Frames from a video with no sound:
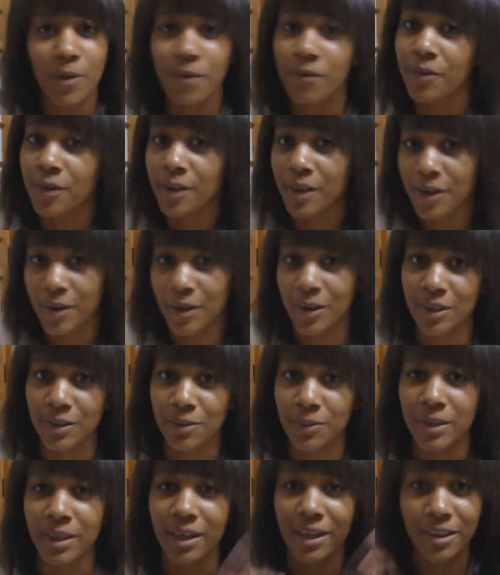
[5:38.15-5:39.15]

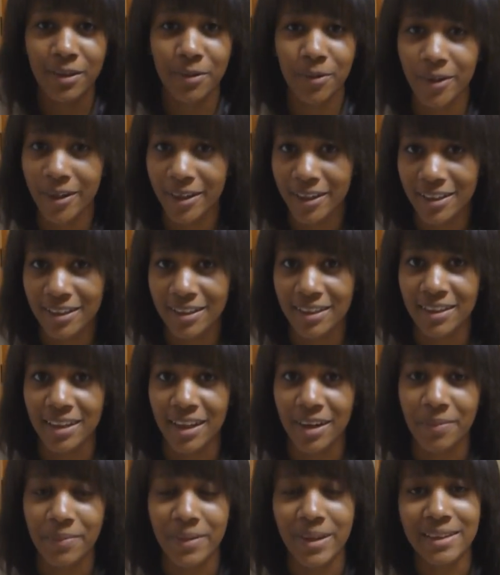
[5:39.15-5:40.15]
videos with other words
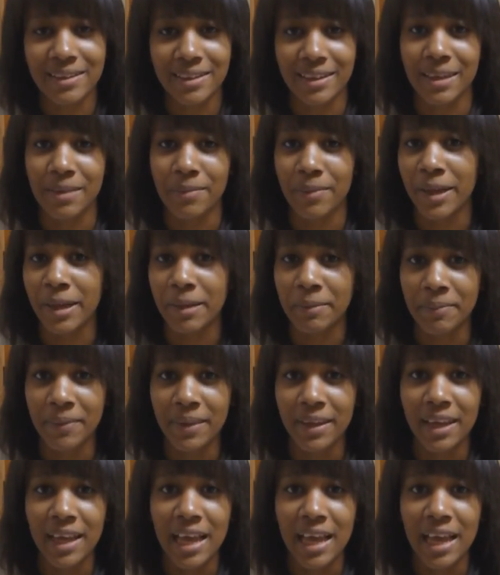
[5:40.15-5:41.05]
that are Miyazaki-ben.